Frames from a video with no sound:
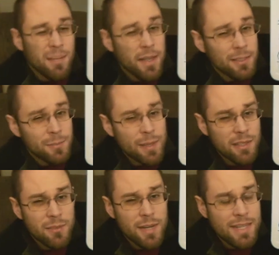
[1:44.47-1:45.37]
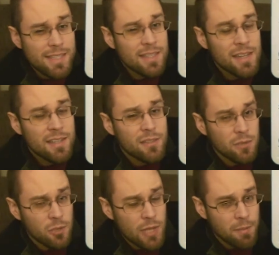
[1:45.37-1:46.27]
I'm not expecting to write 6
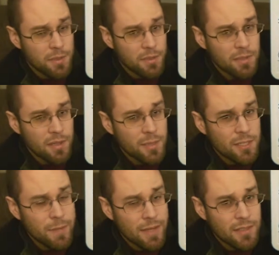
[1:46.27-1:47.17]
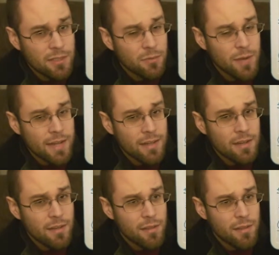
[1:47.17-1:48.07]
new chapters. I'm expecting to write
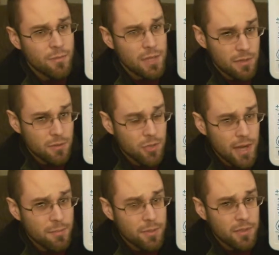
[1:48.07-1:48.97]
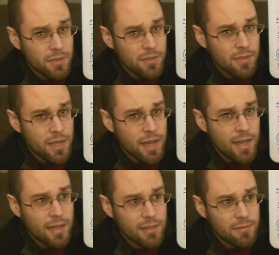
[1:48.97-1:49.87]
3 new chapters,
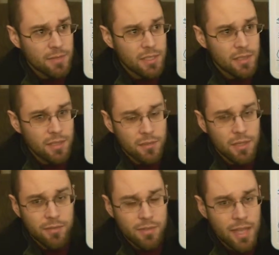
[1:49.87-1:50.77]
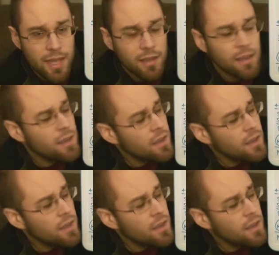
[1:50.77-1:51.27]
give or take.